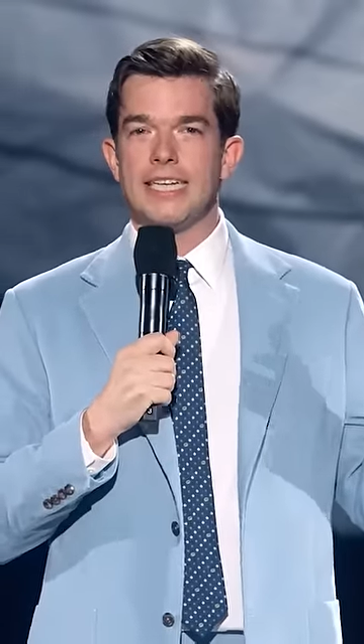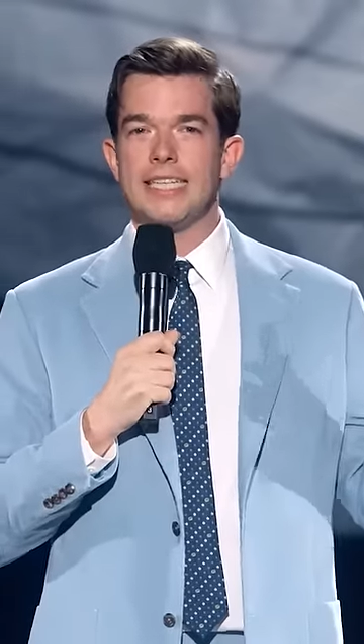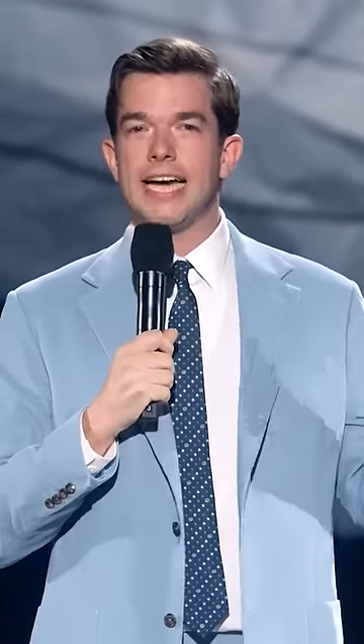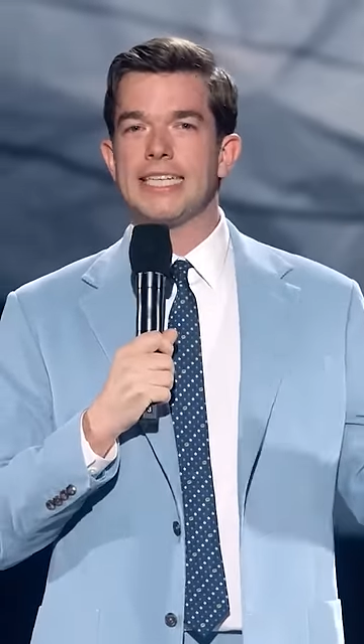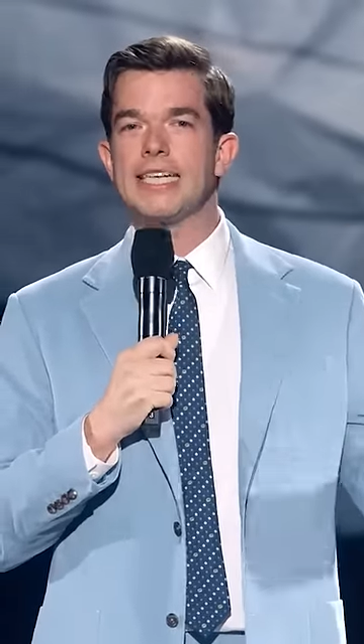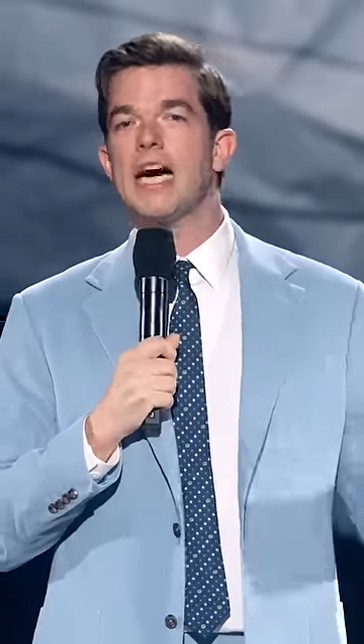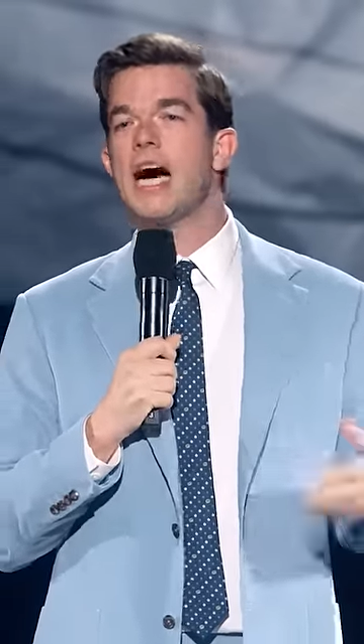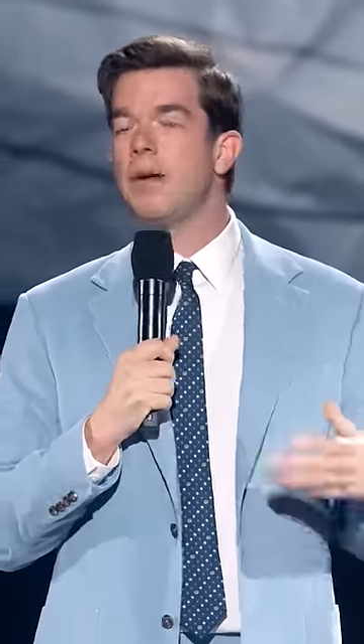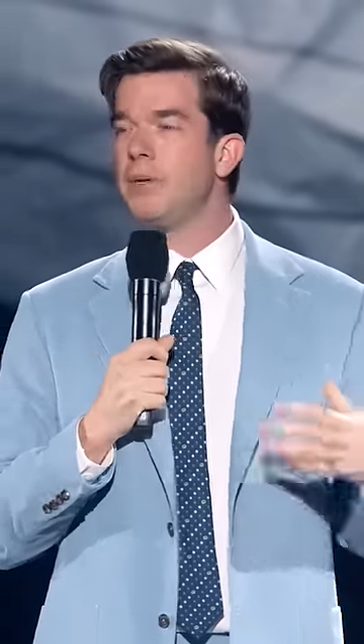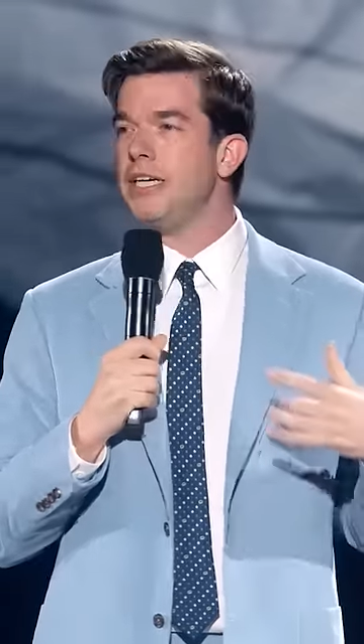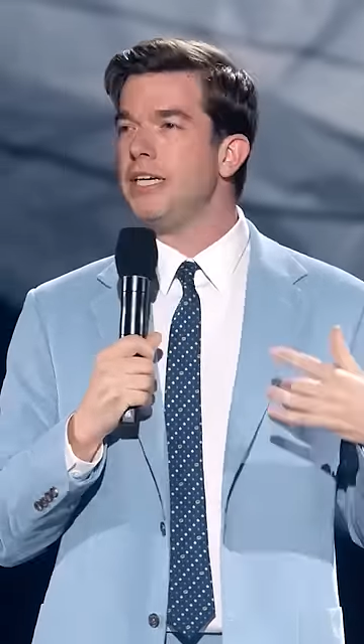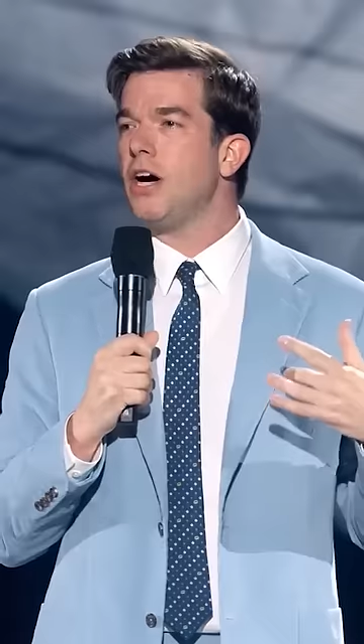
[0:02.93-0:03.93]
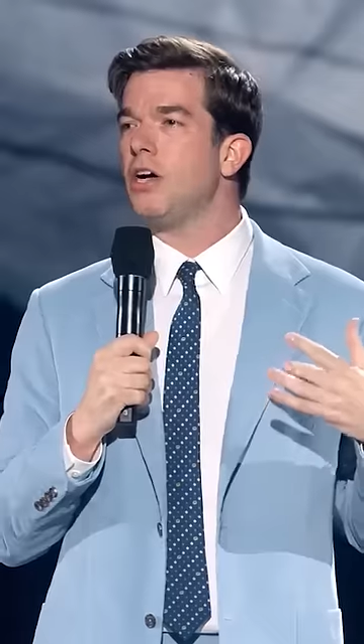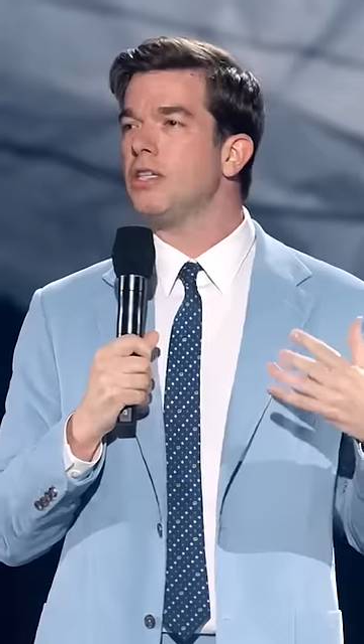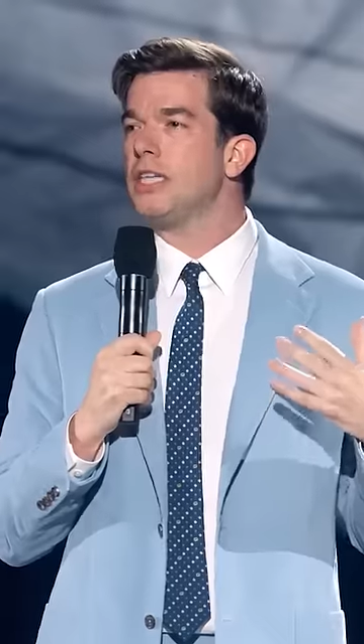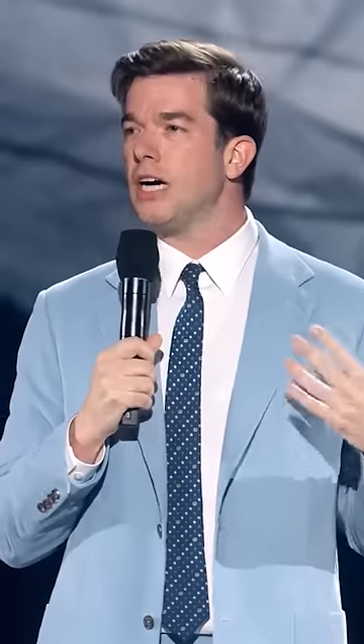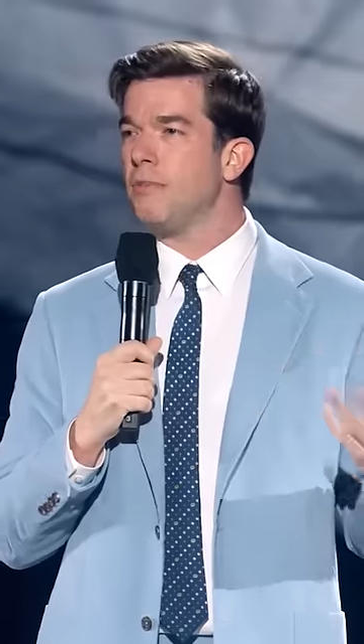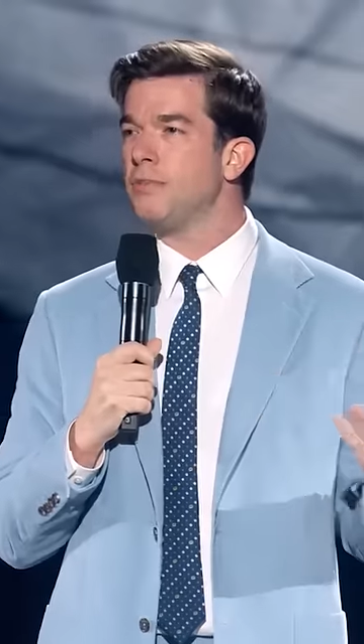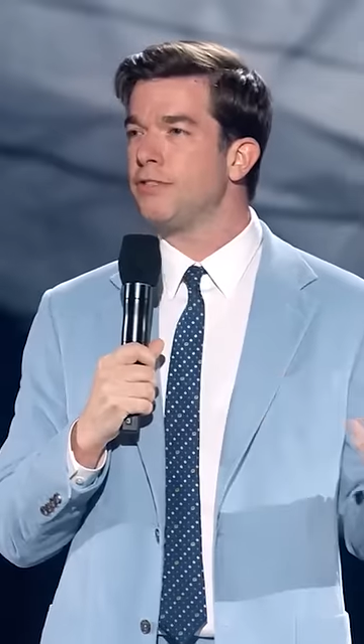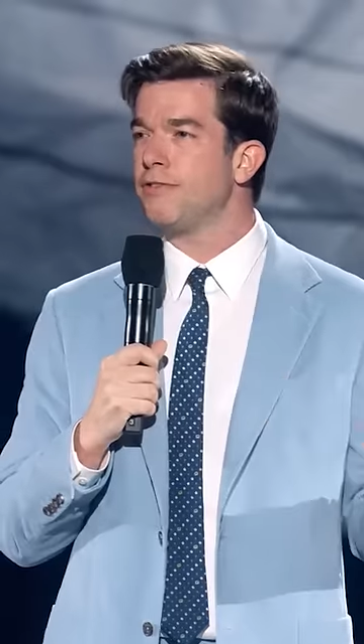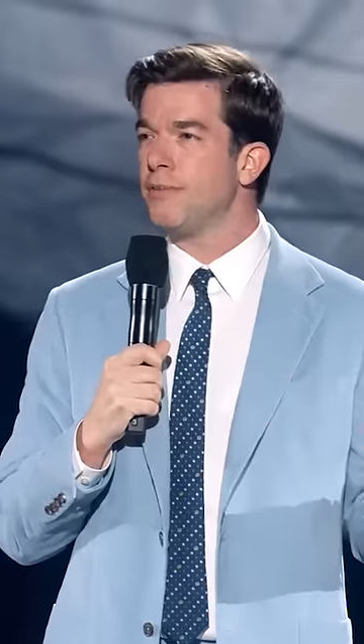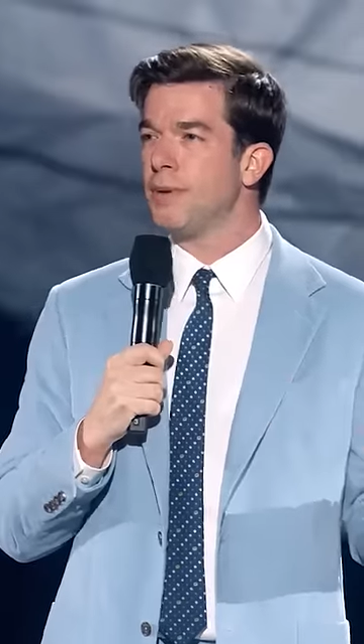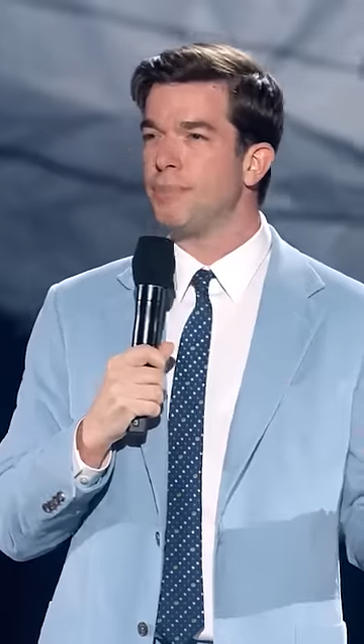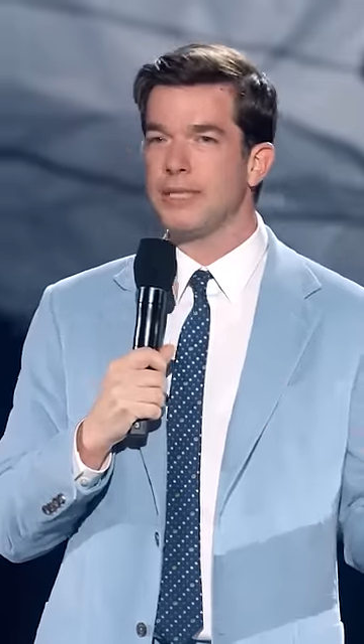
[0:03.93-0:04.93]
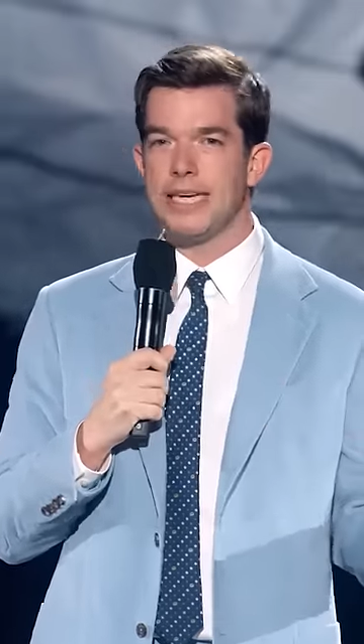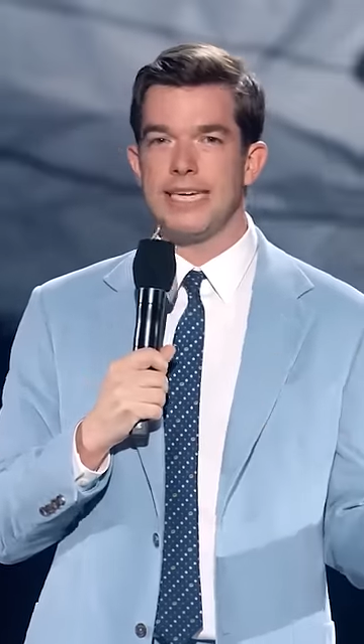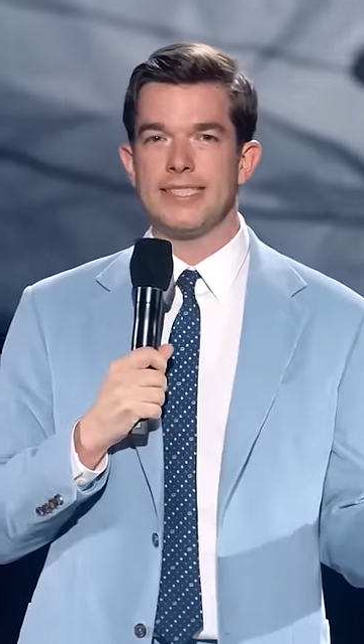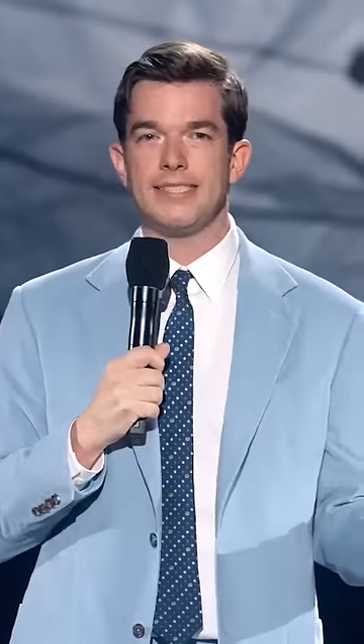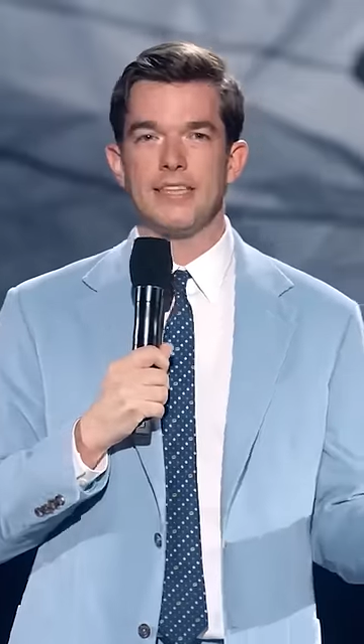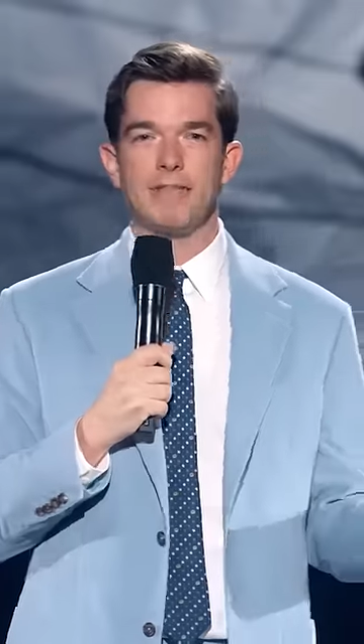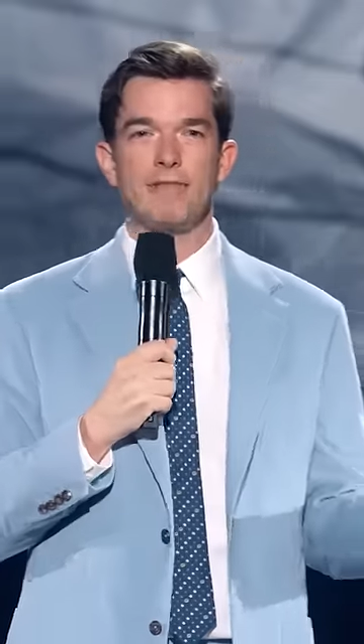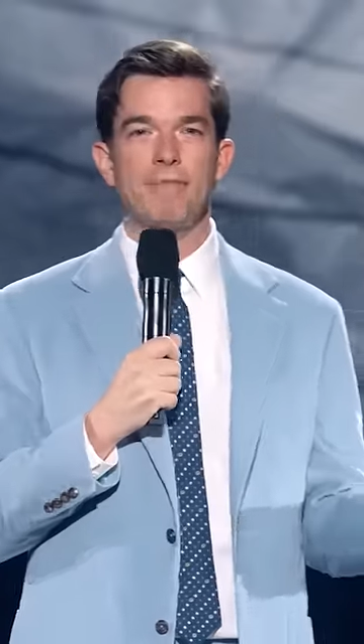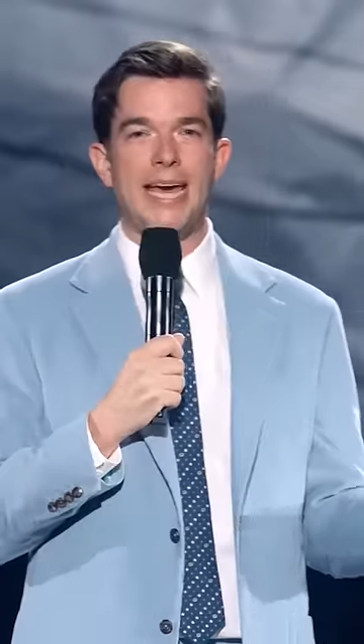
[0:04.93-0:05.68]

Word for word: that comedy all comes from a place of